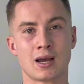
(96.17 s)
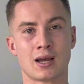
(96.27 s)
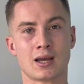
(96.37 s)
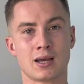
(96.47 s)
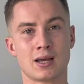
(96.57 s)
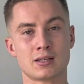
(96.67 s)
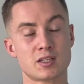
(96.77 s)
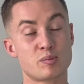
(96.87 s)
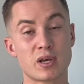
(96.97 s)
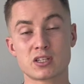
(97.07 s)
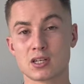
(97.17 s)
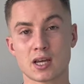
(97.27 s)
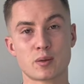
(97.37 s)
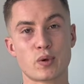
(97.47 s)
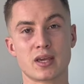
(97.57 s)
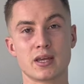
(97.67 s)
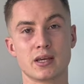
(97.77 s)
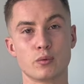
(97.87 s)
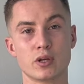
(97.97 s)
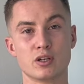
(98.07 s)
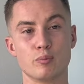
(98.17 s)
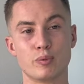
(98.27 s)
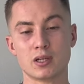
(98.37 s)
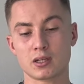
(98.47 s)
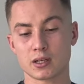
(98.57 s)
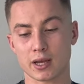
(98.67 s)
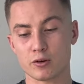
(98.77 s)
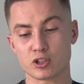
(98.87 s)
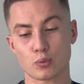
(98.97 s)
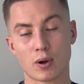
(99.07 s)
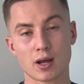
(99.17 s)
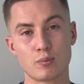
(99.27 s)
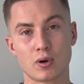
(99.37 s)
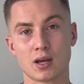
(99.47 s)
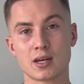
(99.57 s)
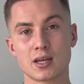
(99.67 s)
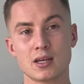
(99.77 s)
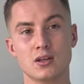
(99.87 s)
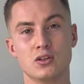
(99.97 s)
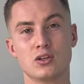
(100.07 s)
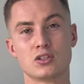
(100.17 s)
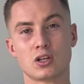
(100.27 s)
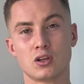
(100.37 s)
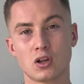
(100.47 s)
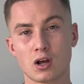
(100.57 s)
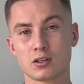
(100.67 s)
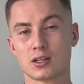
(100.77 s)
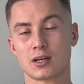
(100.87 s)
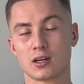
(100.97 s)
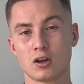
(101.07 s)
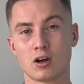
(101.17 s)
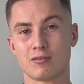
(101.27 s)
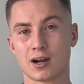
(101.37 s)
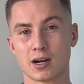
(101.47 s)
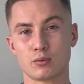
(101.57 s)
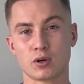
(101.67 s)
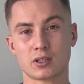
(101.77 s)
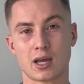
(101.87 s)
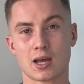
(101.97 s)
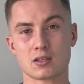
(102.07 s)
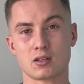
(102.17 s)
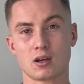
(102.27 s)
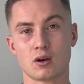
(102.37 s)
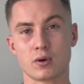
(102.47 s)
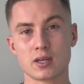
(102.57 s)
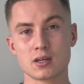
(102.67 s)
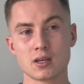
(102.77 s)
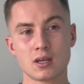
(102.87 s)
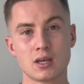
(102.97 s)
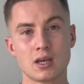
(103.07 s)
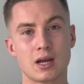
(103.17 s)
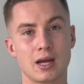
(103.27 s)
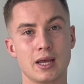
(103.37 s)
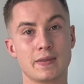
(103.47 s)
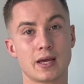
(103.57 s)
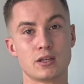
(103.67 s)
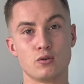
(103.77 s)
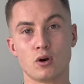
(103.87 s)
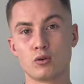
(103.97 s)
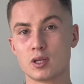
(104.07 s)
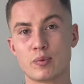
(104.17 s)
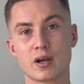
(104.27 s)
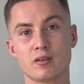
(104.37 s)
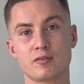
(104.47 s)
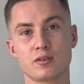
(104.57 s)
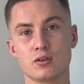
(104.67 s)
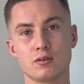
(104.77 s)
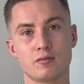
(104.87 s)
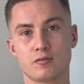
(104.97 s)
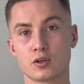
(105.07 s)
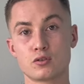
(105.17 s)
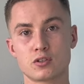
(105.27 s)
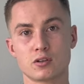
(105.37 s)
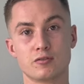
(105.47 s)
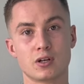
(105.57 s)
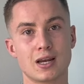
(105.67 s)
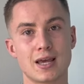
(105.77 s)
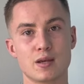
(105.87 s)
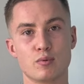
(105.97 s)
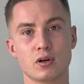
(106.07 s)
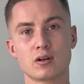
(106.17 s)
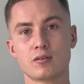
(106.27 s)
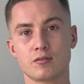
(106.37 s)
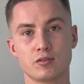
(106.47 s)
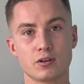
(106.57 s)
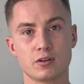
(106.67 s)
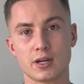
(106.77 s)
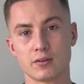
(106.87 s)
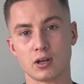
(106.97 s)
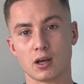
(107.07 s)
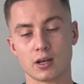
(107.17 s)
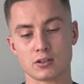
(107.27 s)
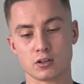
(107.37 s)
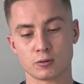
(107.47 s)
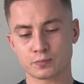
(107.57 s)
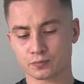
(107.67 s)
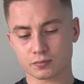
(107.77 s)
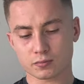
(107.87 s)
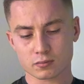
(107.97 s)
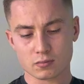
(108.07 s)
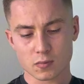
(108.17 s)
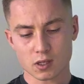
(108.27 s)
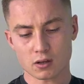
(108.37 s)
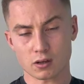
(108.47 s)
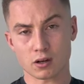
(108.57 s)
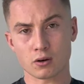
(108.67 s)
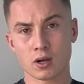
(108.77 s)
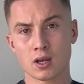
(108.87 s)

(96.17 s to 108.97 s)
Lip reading: And especially at the beginning, when you're building out your pipeline, there's a lot and a lot of hard work that has to go in that you only bear the few fruits of your labor further down the line. So, you know,